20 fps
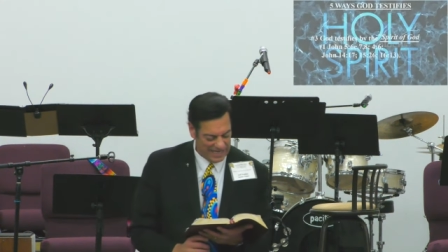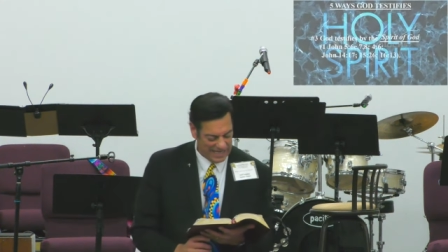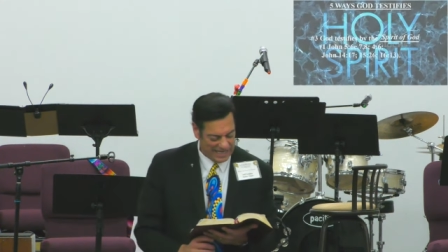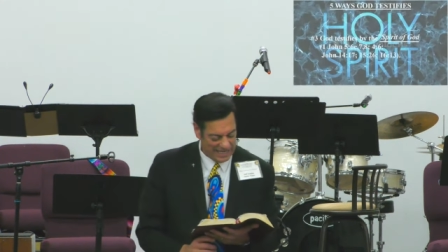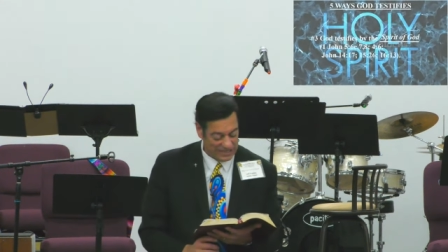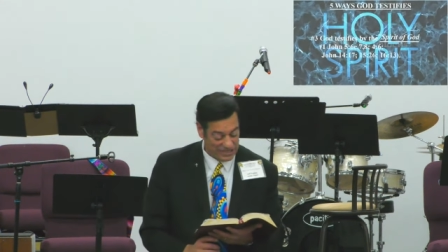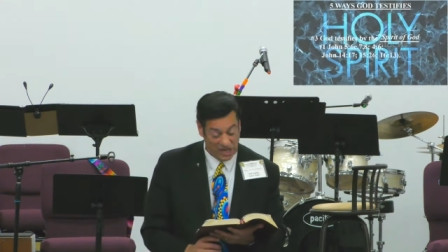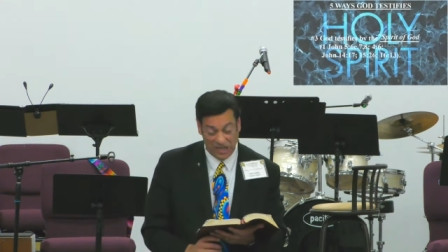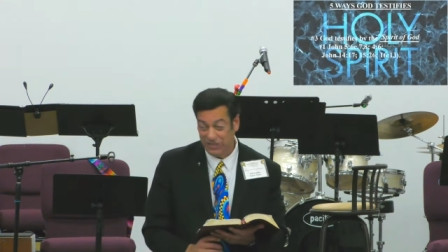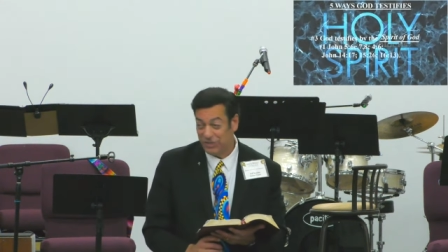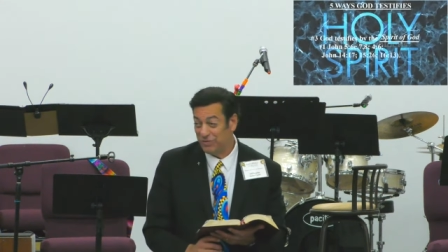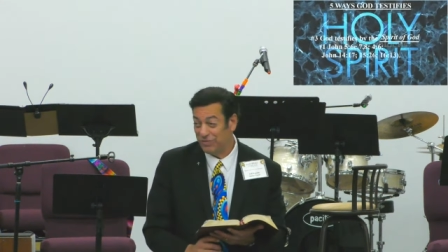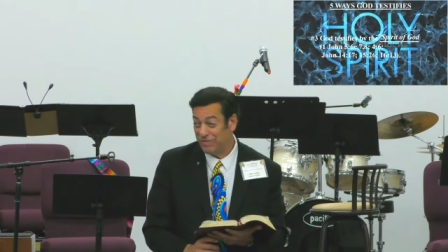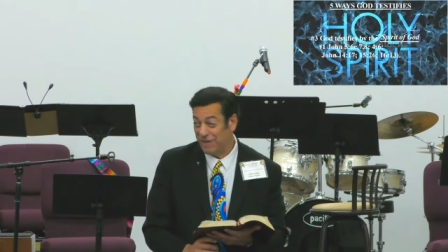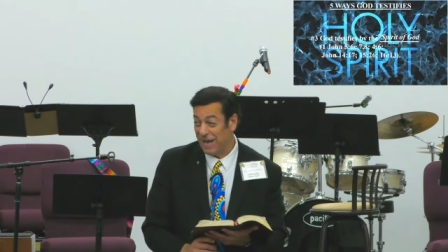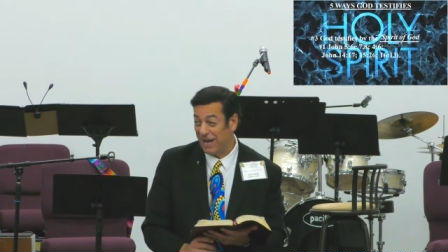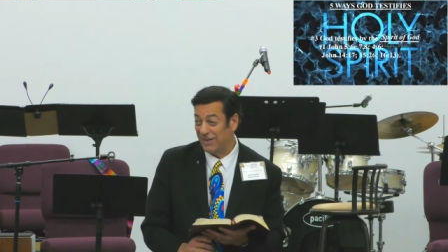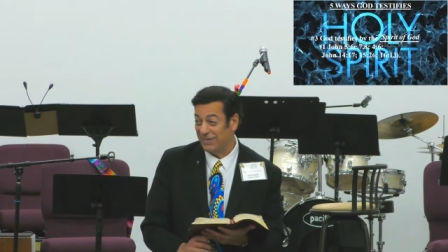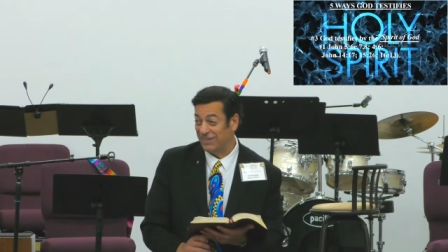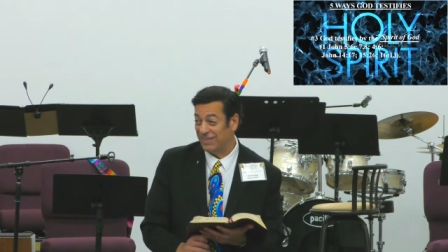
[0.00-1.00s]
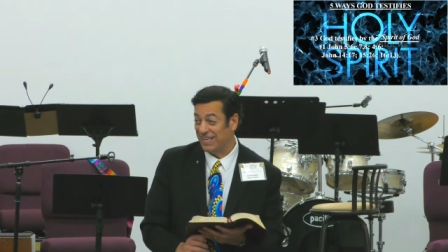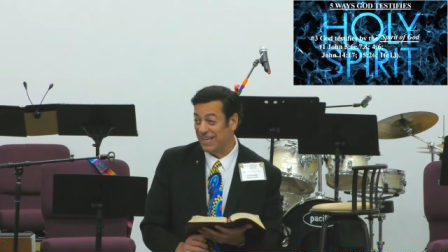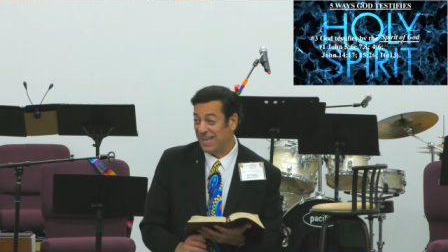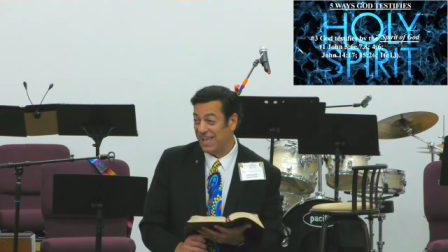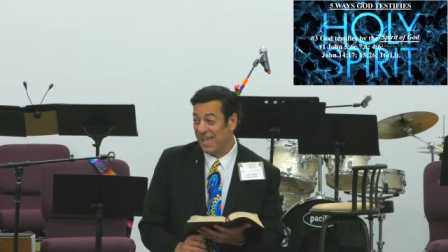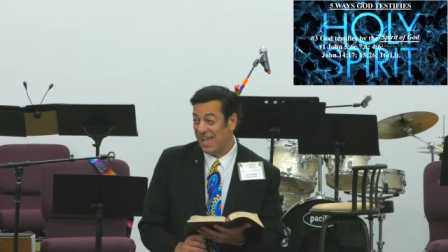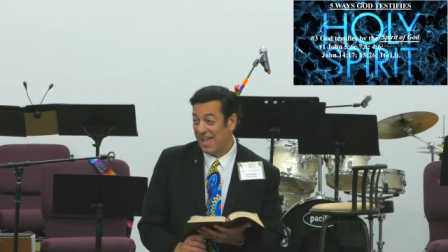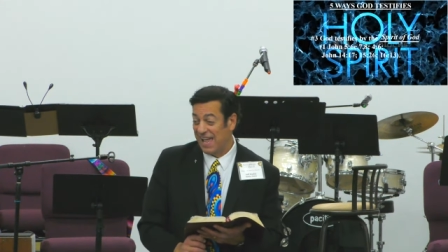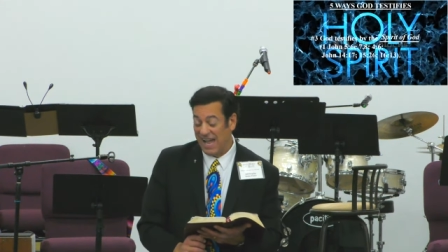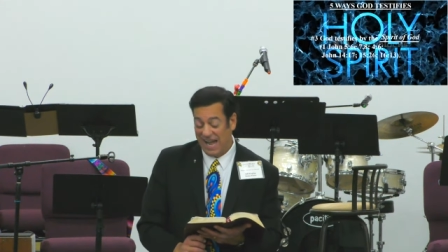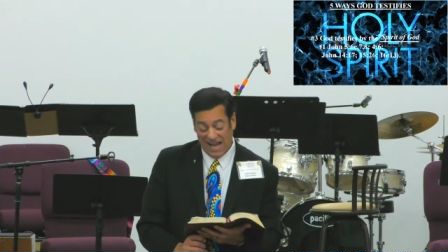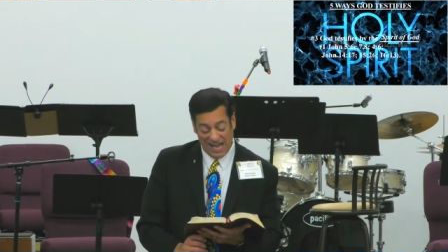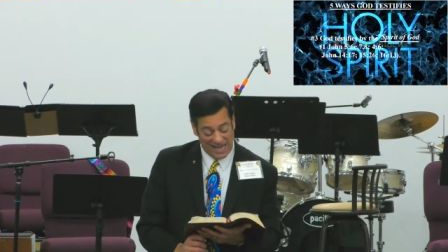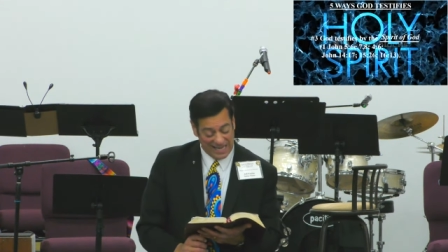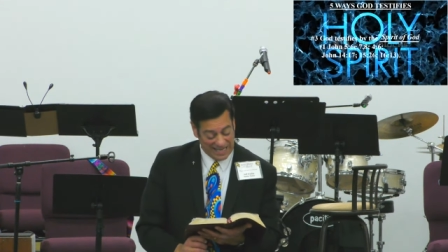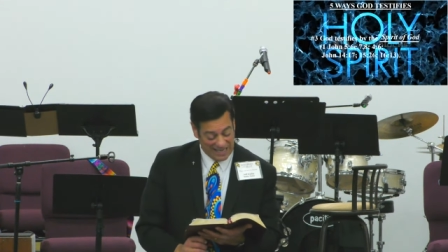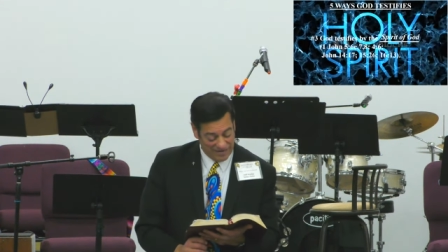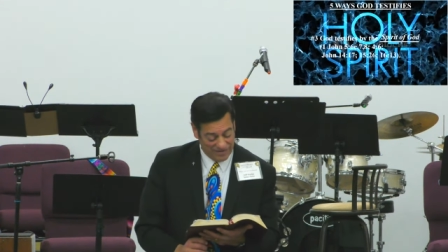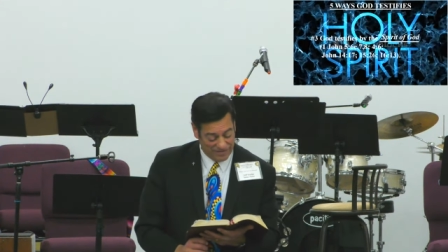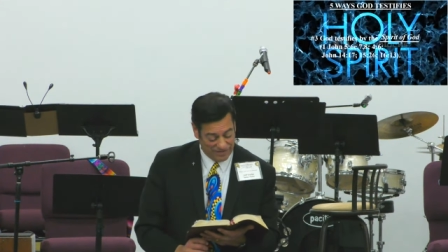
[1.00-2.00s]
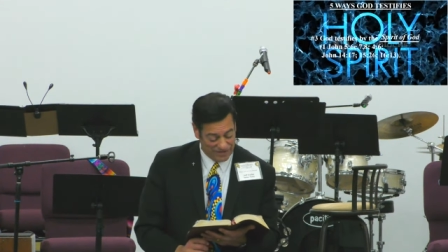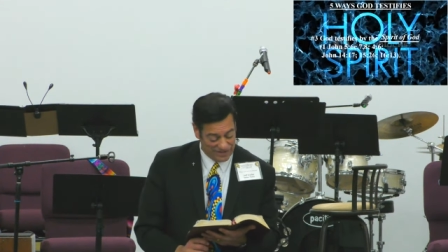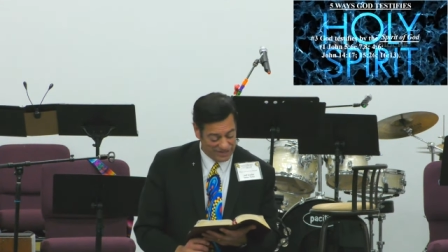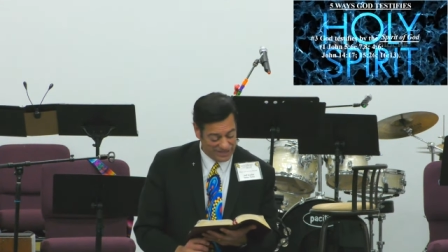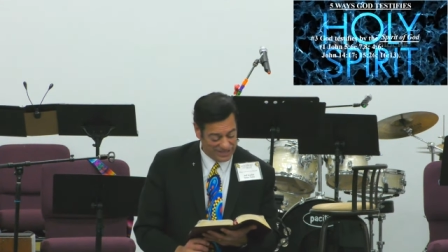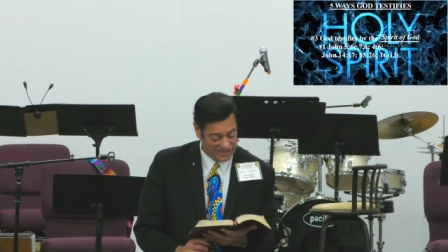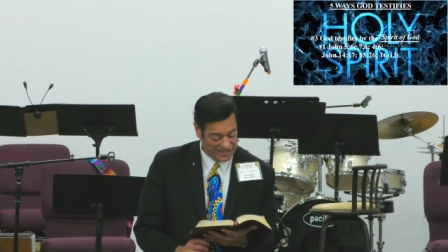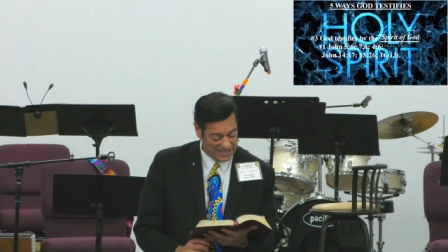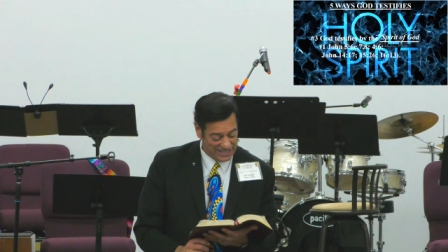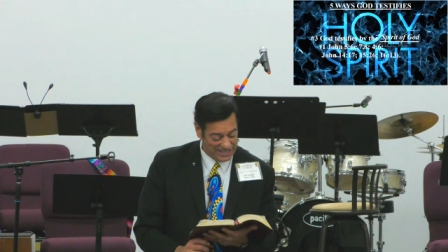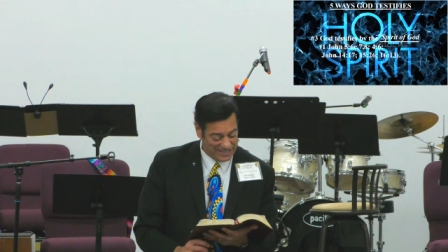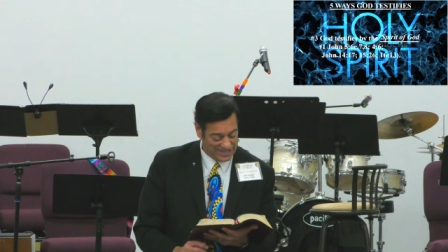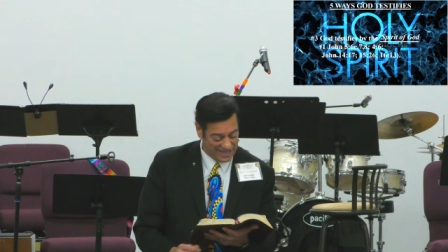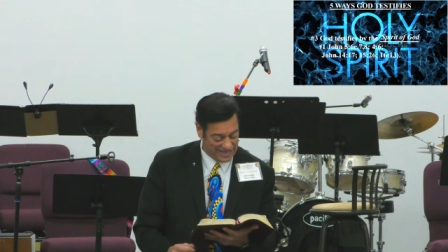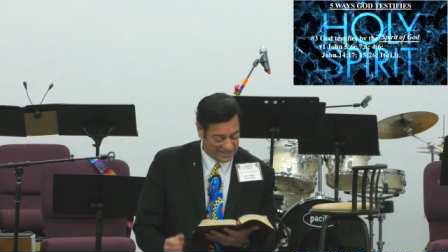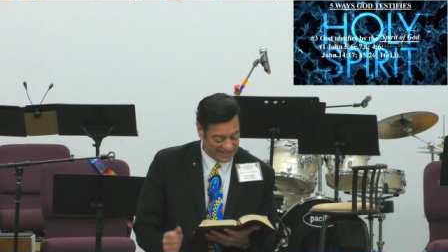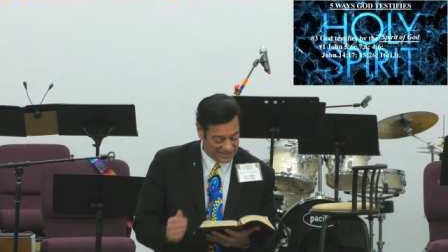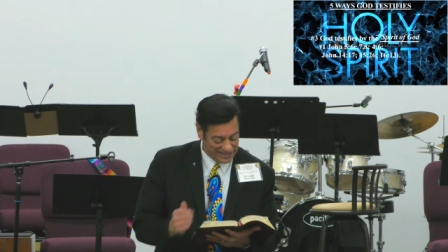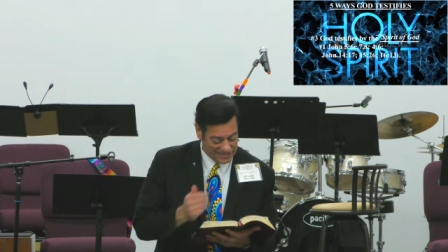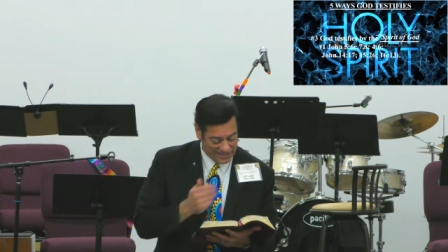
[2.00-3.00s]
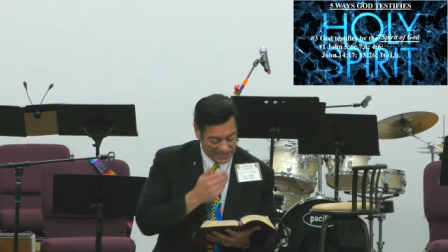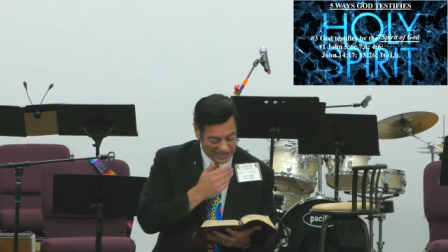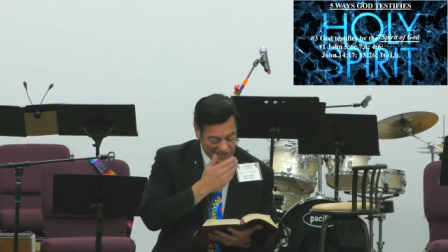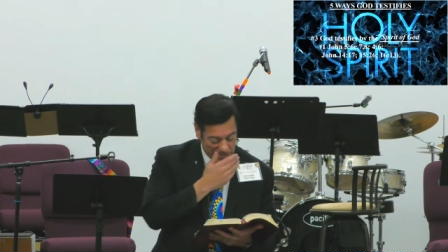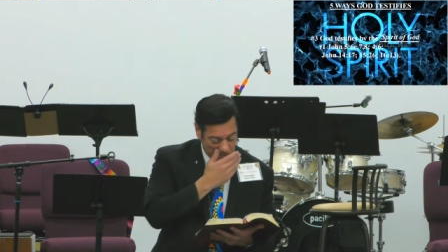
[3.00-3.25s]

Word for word: It's also found in verse 6.